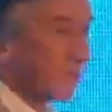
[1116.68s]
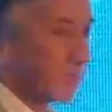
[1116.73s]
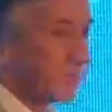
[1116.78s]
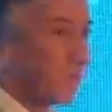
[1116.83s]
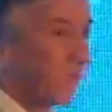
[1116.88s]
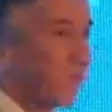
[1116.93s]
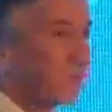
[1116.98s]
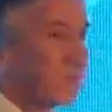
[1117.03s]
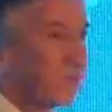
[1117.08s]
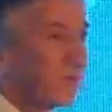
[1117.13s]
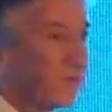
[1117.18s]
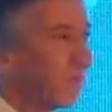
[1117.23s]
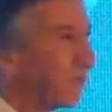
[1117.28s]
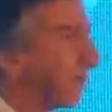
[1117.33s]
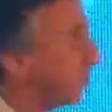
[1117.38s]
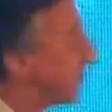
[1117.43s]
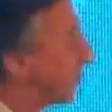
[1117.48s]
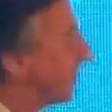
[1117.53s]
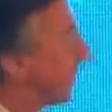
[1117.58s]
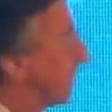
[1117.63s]
is both an
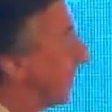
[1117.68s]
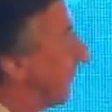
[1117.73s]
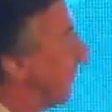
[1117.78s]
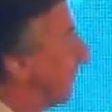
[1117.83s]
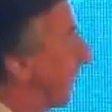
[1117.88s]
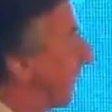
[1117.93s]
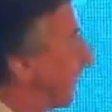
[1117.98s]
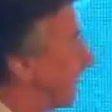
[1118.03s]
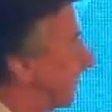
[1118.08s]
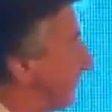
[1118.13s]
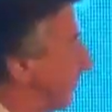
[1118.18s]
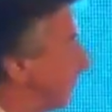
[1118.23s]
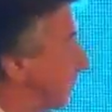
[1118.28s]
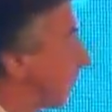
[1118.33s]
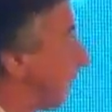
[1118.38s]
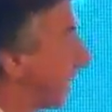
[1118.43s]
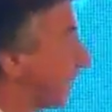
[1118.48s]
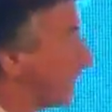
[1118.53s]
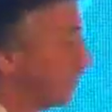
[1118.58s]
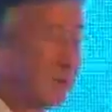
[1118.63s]
efficient and effective
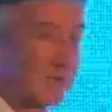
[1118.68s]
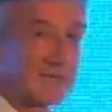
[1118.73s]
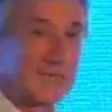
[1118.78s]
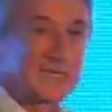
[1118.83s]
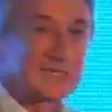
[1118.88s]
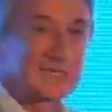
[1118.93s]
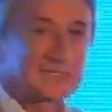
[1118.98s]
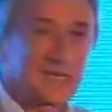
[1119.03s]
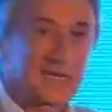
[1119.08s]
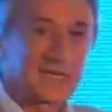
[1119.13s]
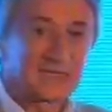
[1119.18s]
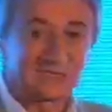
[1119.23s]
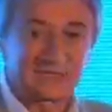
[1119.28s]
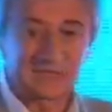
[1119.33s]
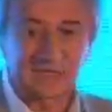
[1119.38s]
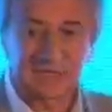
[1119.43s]
way of building sales,